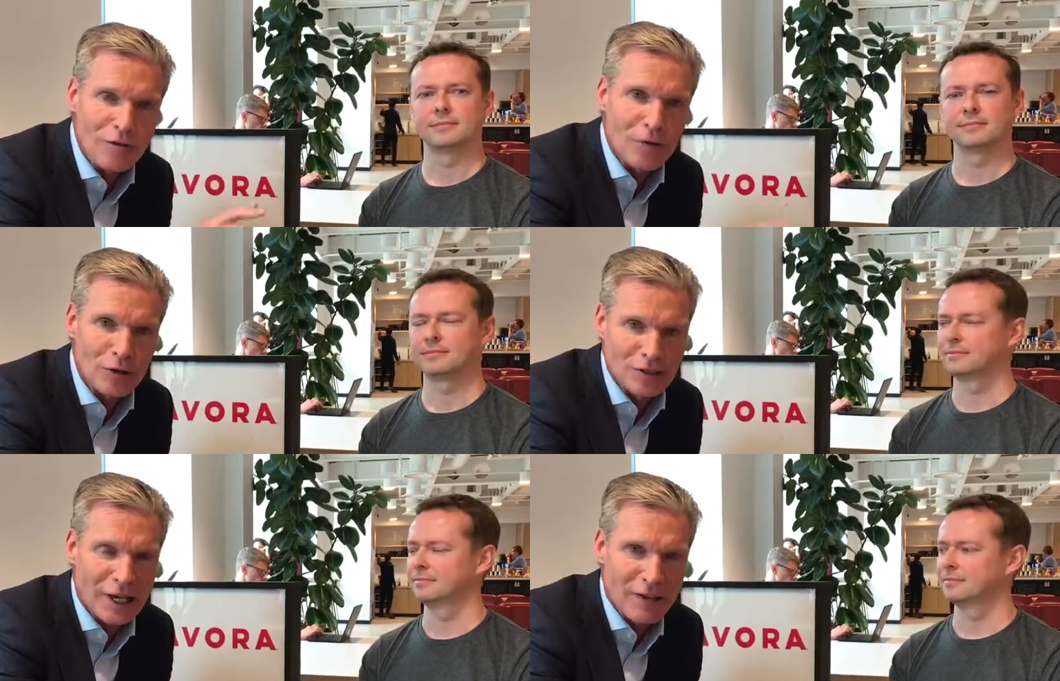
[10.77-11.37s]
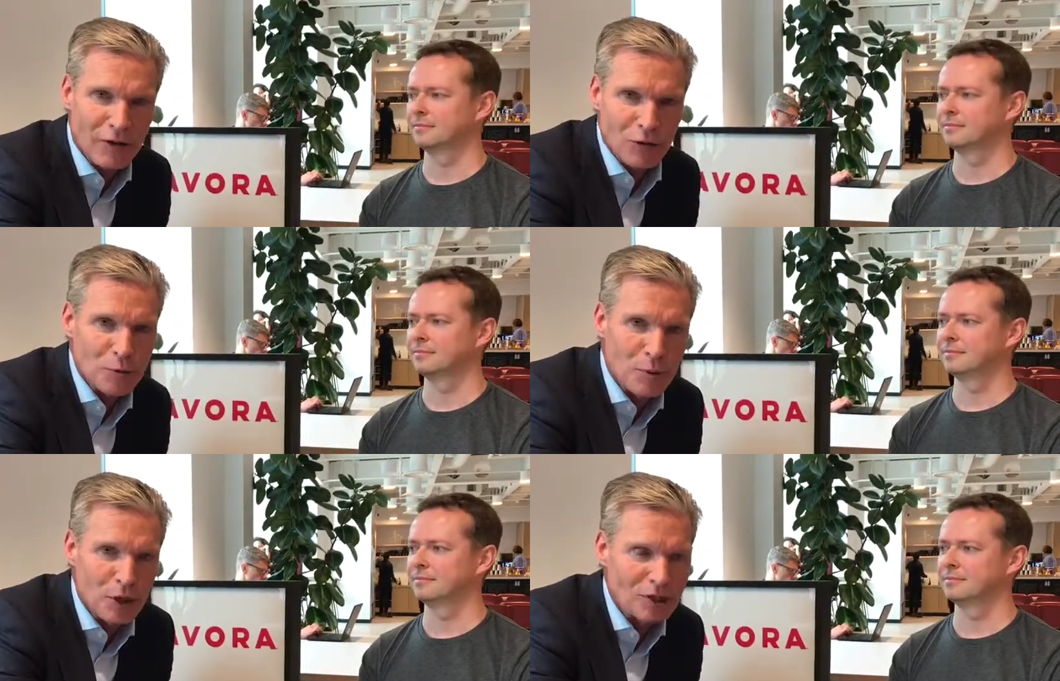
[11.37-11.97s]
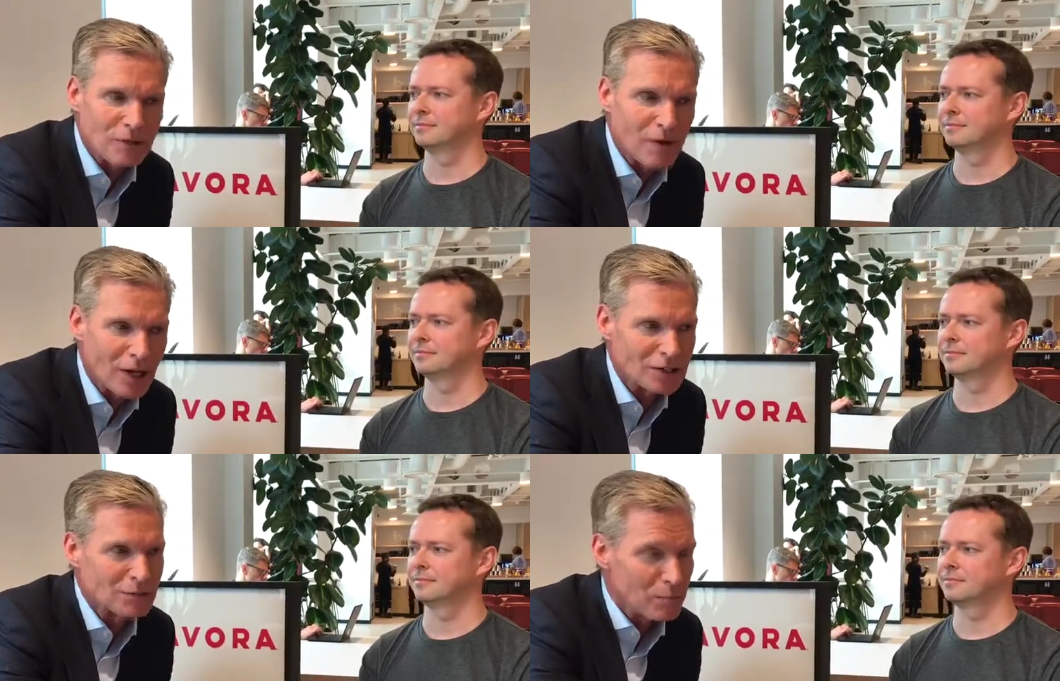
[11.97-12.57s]
Speaker 1: lot of folks out there, entrepreneurs, have
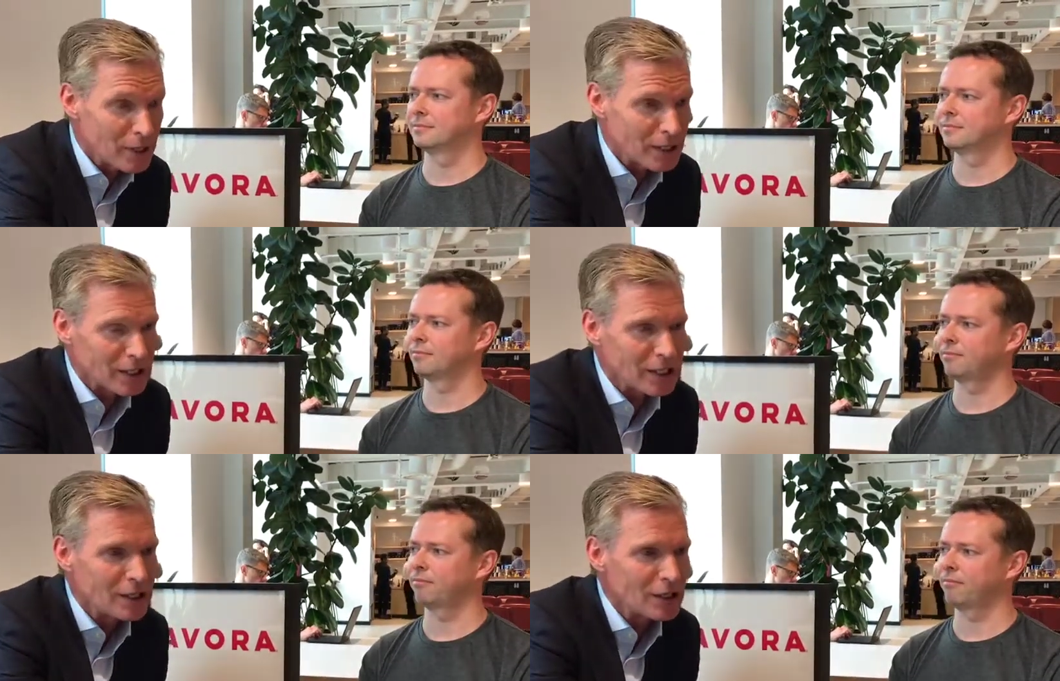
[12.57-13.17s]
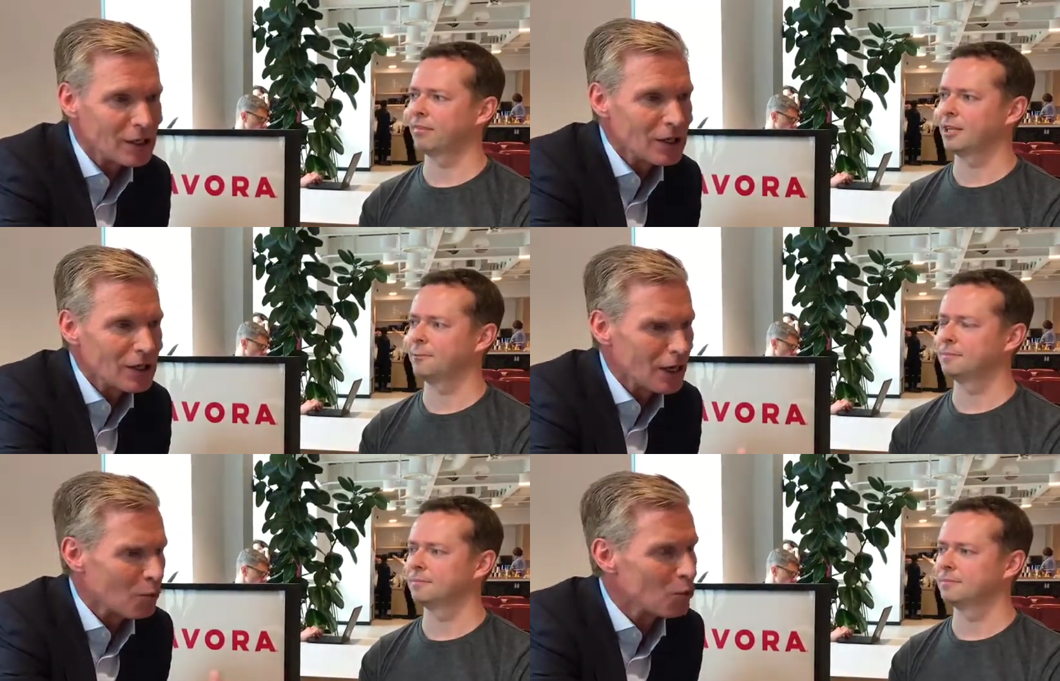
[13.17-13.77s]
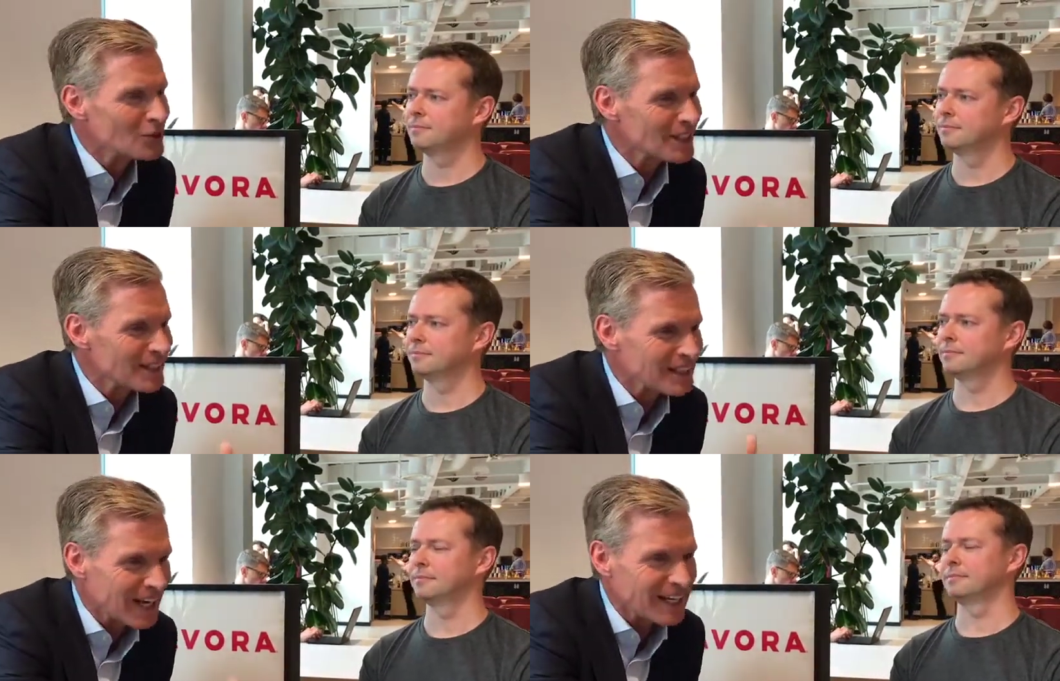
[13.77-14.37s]
asked me, kind of, what does it
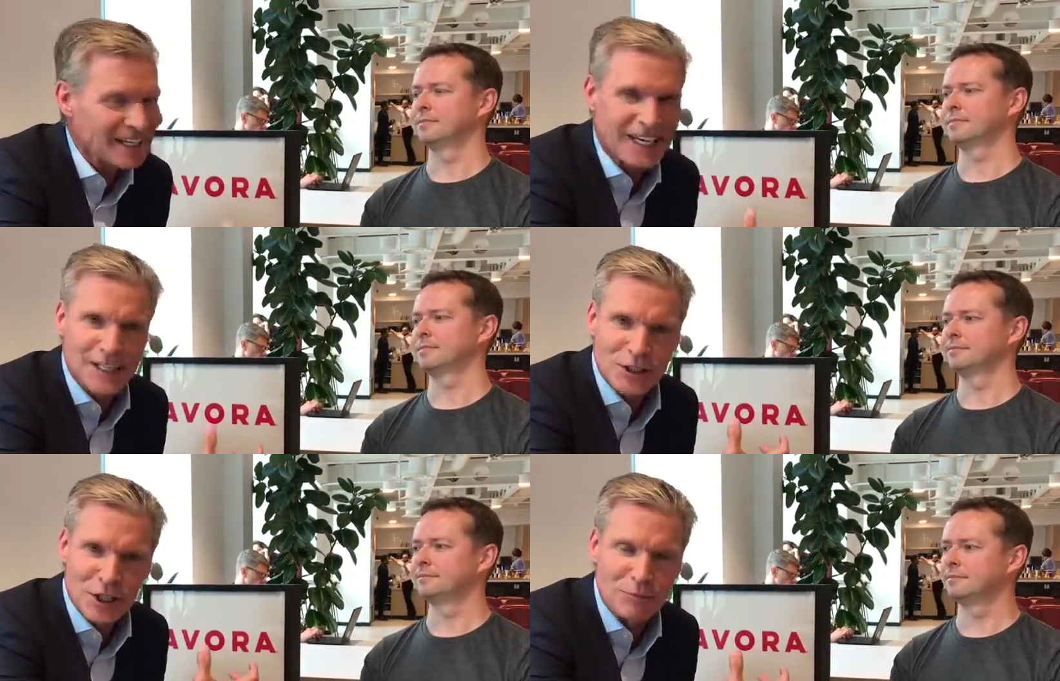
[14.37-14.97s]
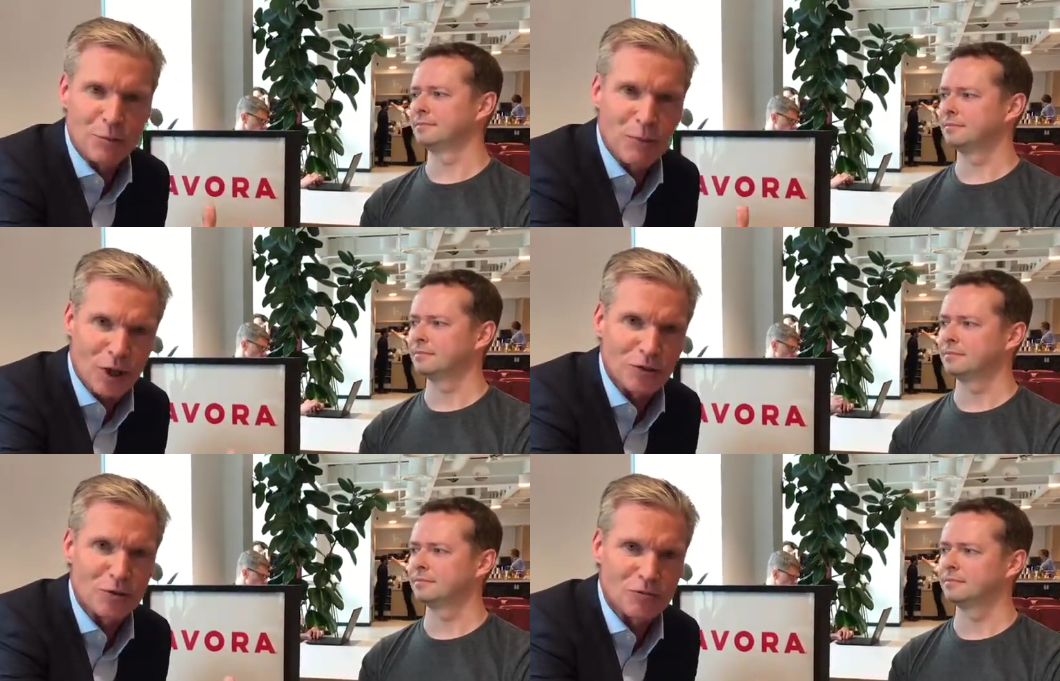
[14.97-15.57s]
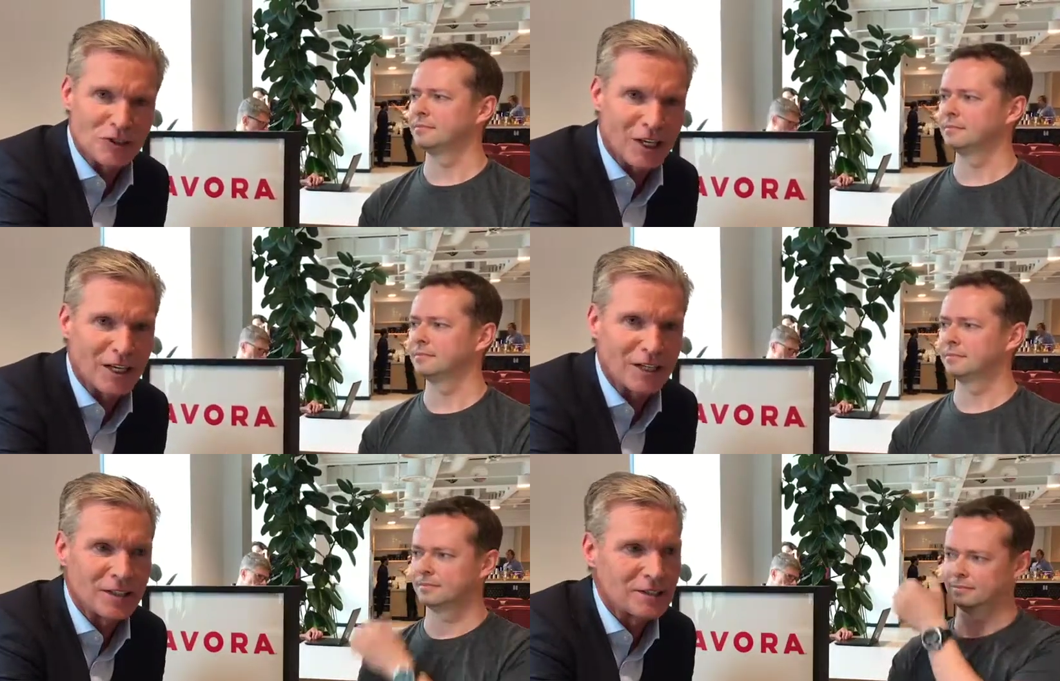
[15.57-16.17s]
take in terms of personal
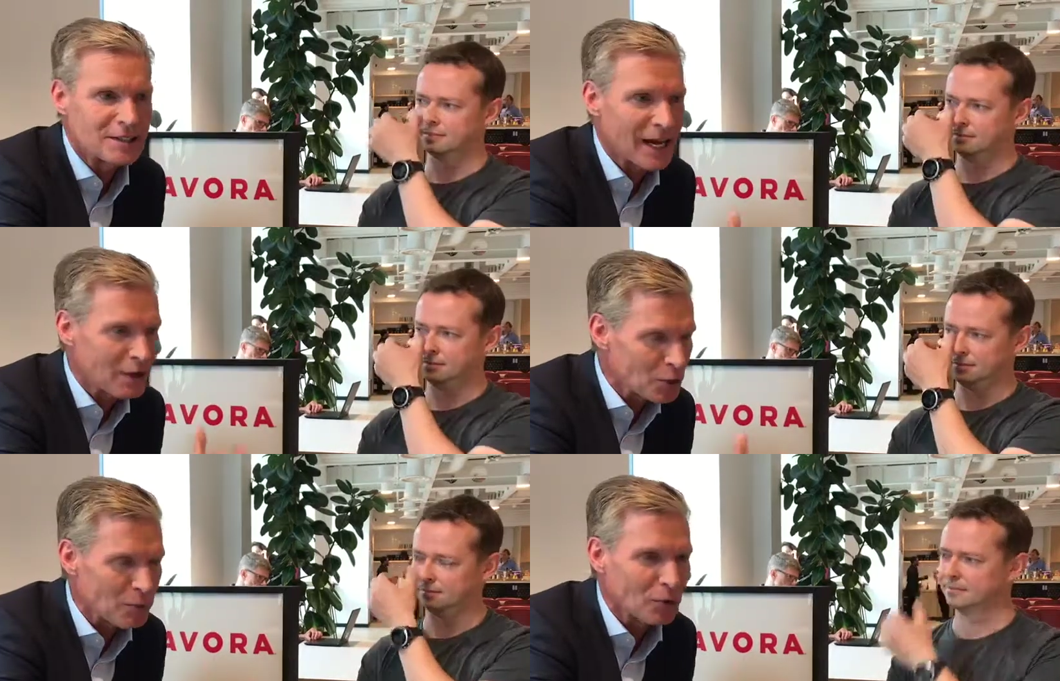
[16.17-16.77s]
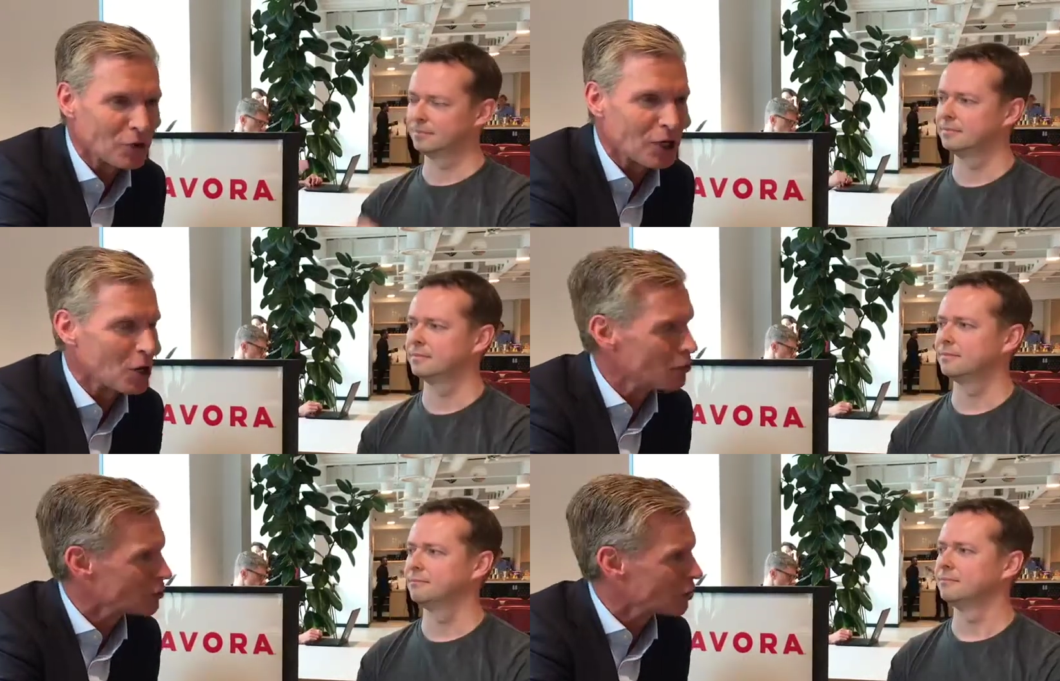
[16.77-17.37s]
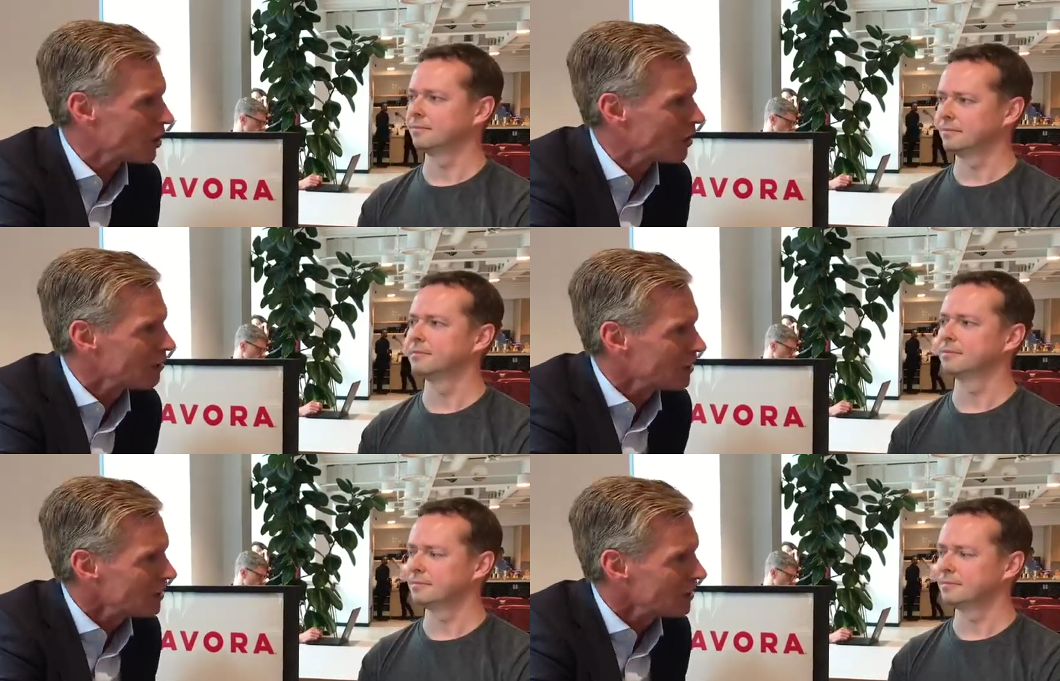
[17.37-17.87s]
resilience? How do you build a culture?